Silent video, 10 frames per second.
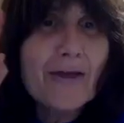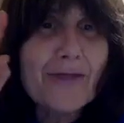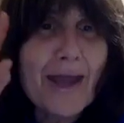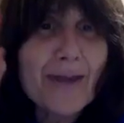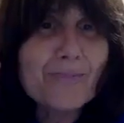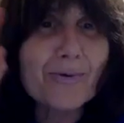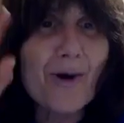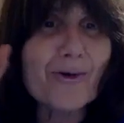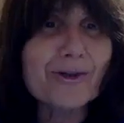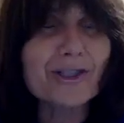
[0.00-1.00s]
They
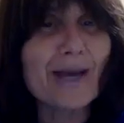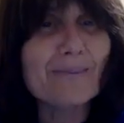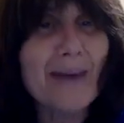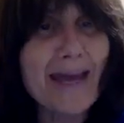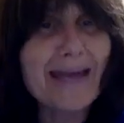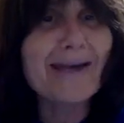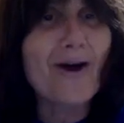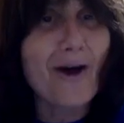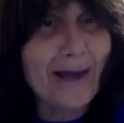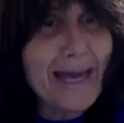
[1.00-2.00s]
broke champagne
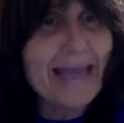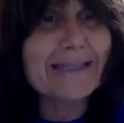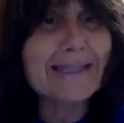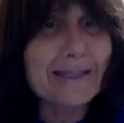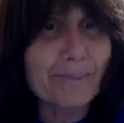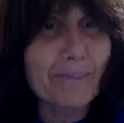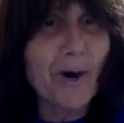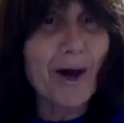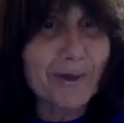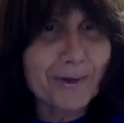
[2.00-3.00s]
against the
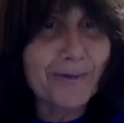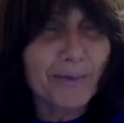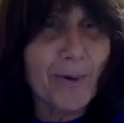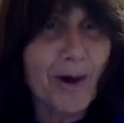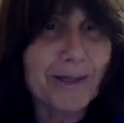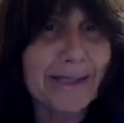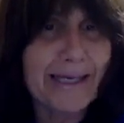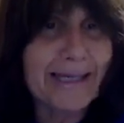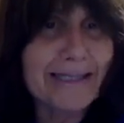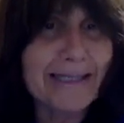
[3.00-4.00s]
bottle
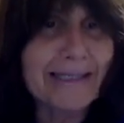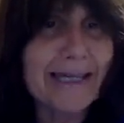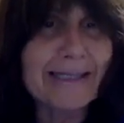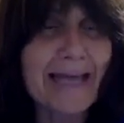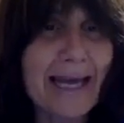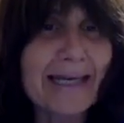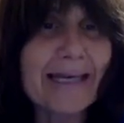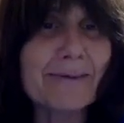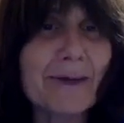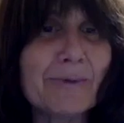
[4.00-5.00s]
against the
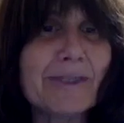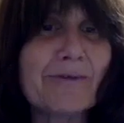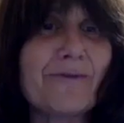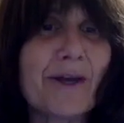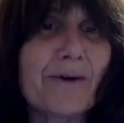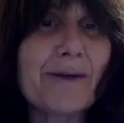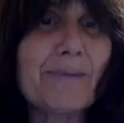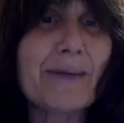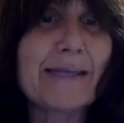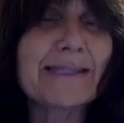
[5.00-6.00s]
Titanic. It was a very
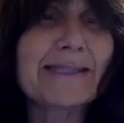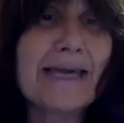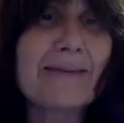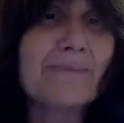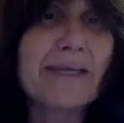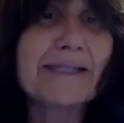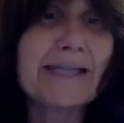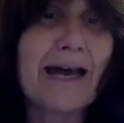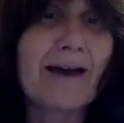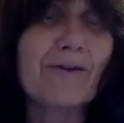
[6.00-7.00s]
big statement
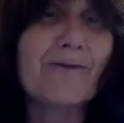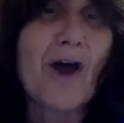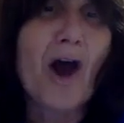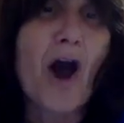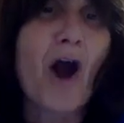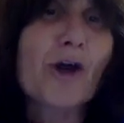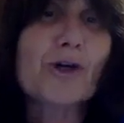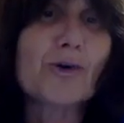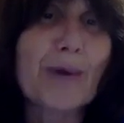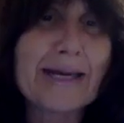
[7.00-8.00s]
of our
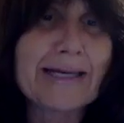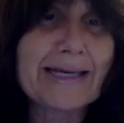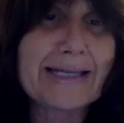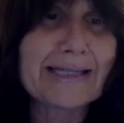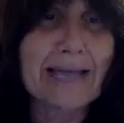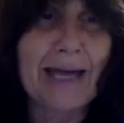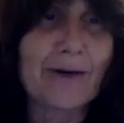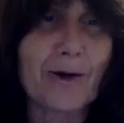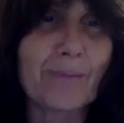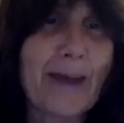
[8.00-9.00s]
greatness
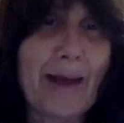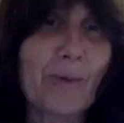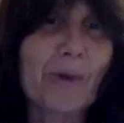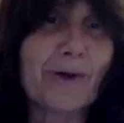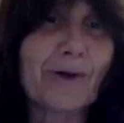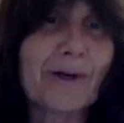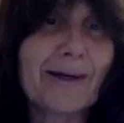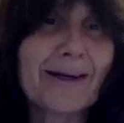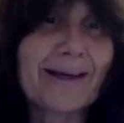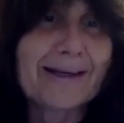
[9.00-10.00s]
and our power.
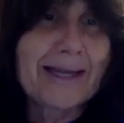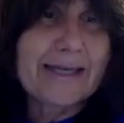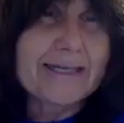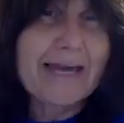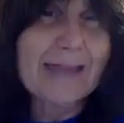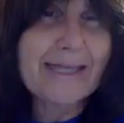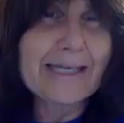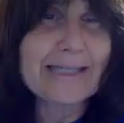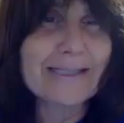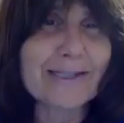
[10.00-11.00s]
Like,
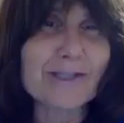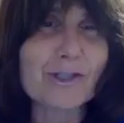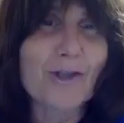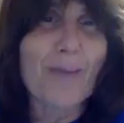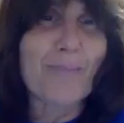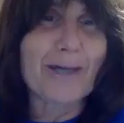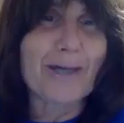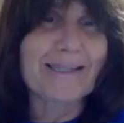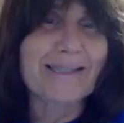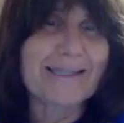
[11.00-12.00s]
nothing can stop
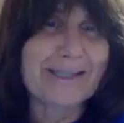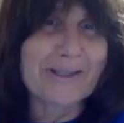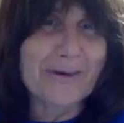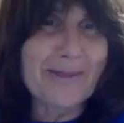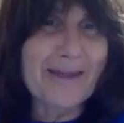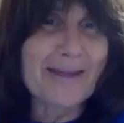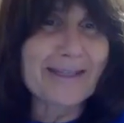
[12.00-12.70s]
us, you know, and then they